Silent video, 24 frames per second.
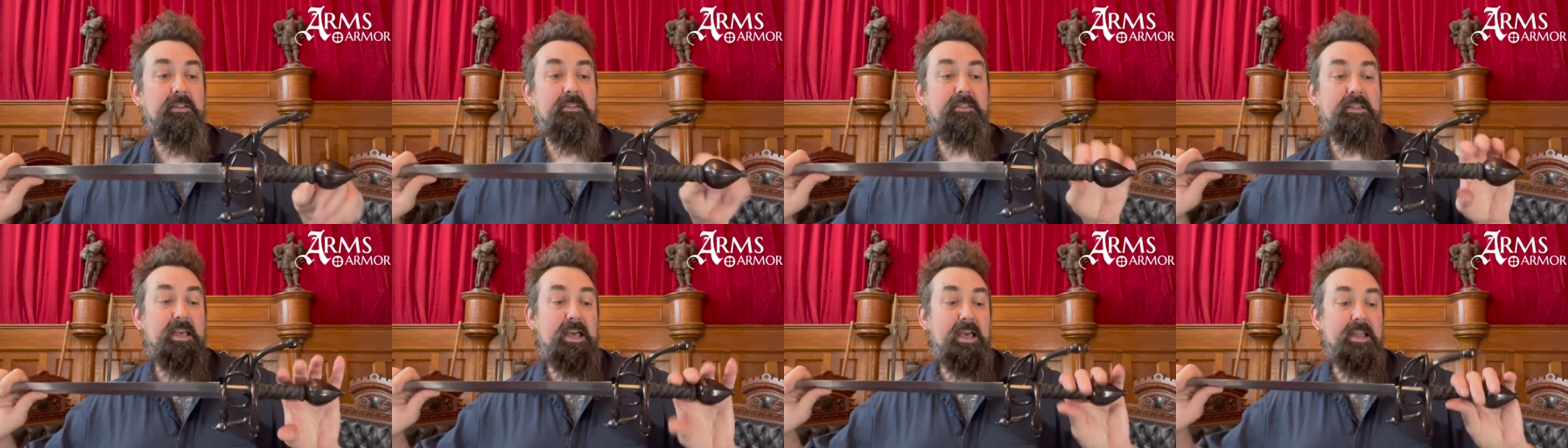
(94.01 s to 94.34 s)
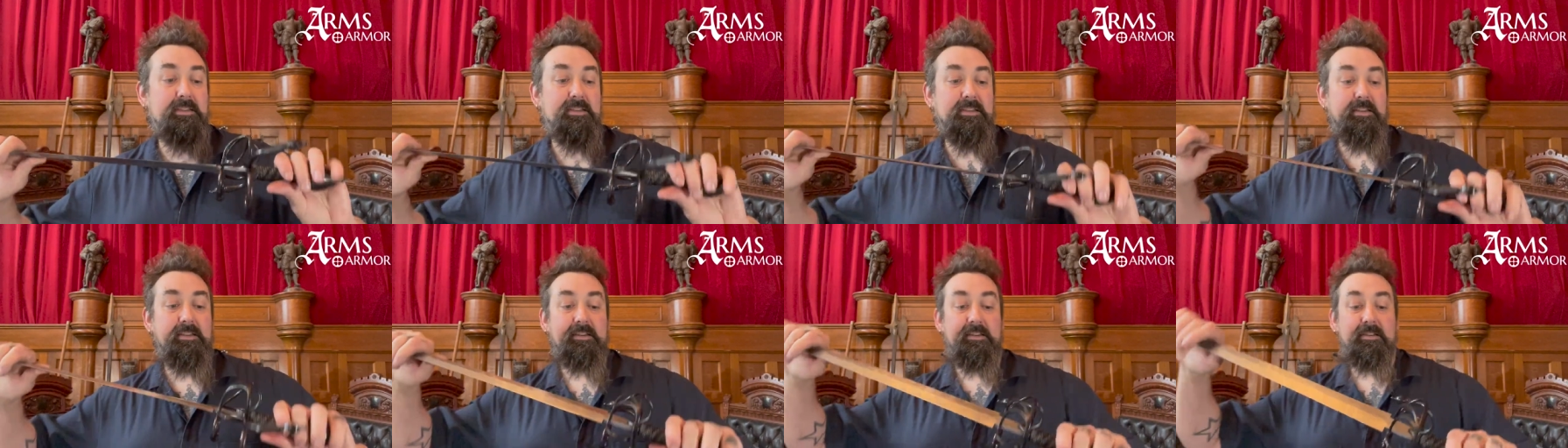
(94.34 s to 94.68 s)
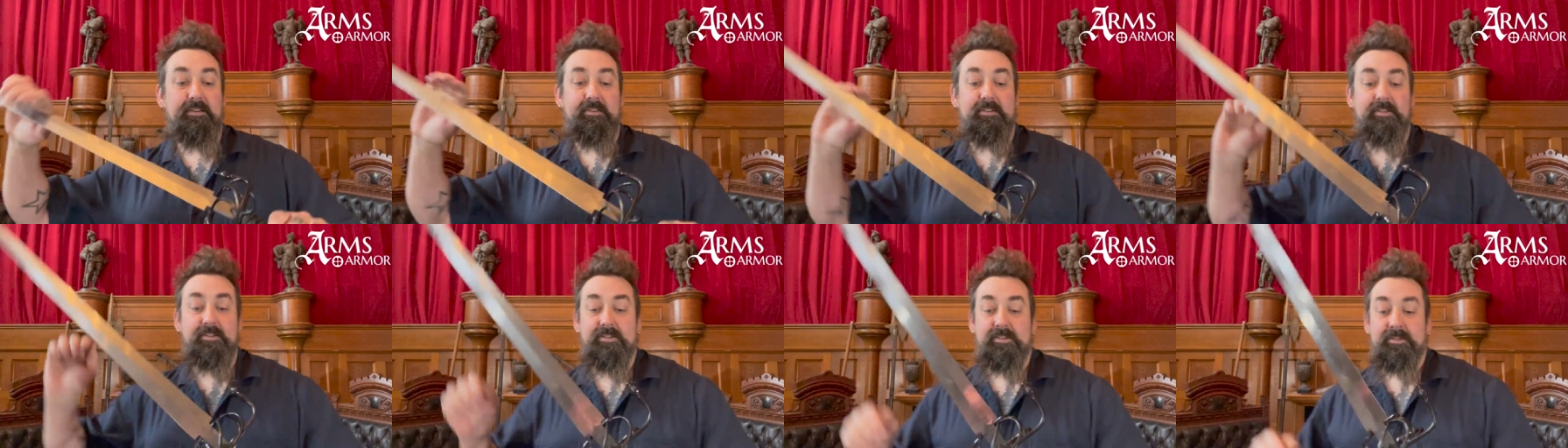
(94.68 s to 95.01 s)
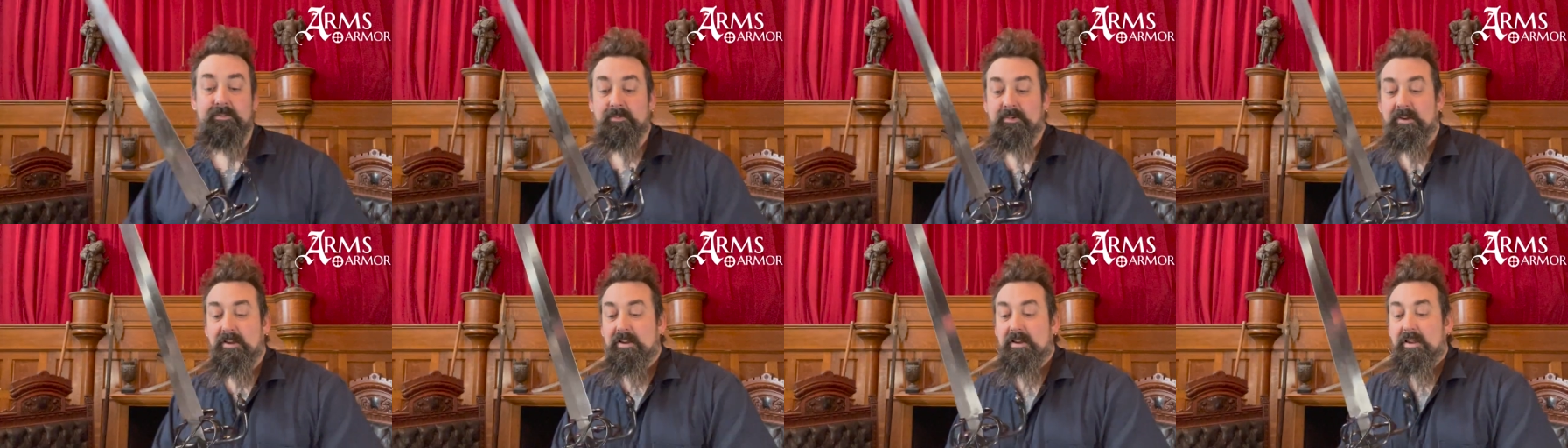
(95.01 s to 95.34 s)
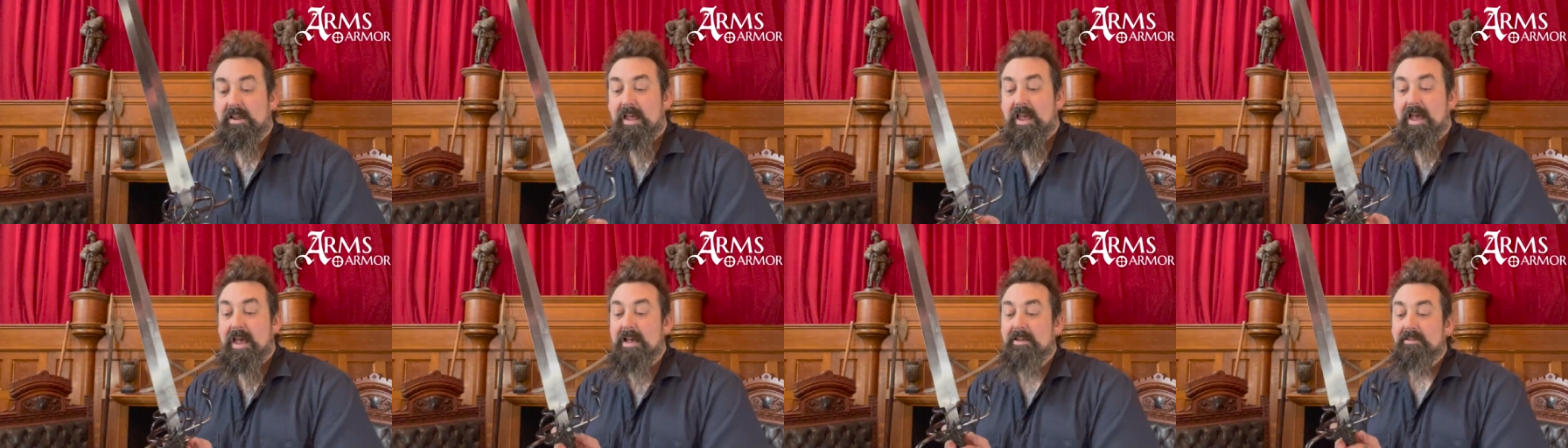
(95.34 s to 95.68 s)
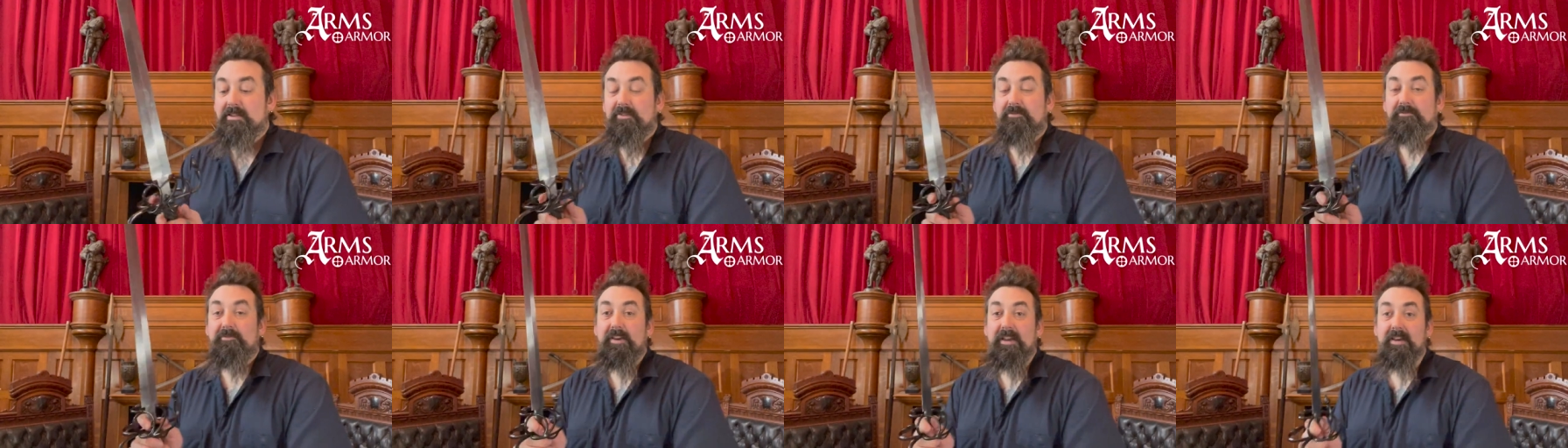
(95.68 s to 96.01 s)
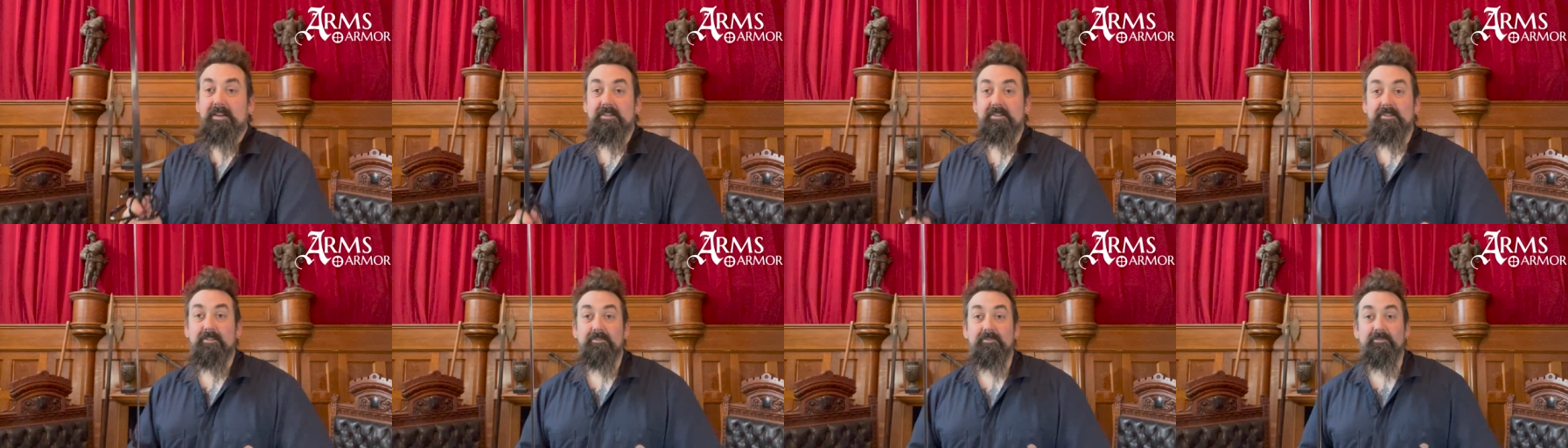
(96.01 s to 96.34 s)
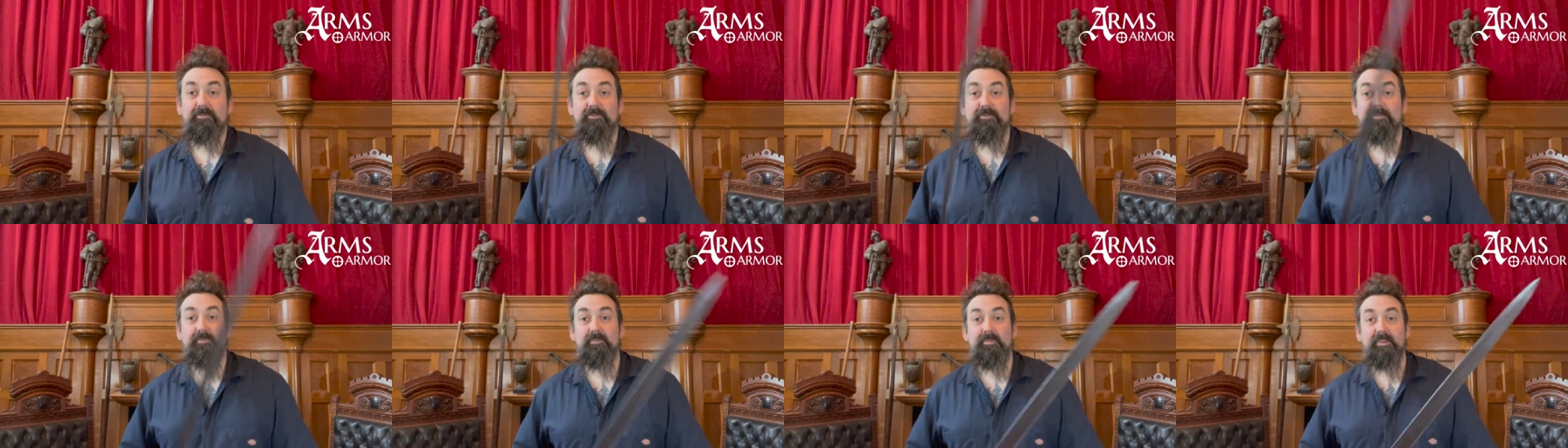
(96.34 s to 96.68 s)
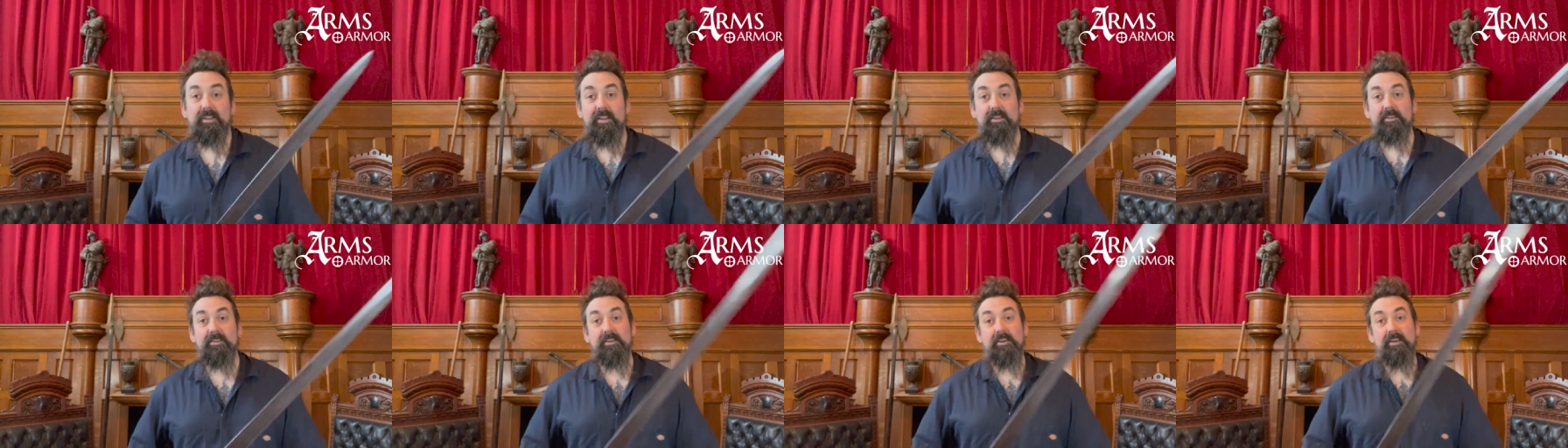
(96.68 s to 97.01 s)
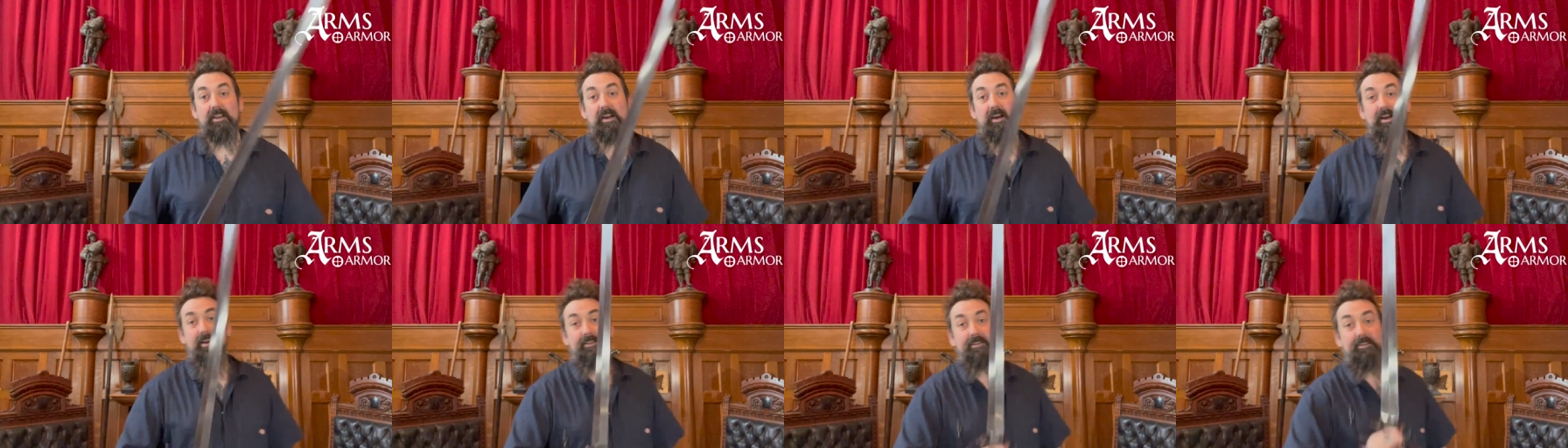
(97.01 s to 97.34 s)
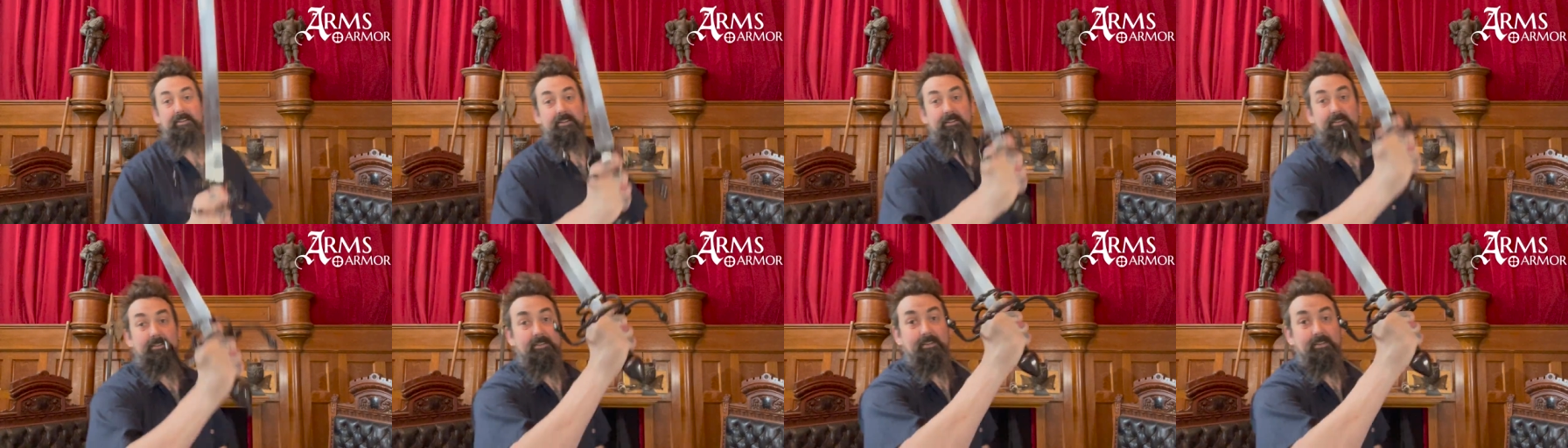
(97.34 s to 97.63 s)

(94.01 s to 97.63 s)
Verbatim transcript: that is as effective in the cut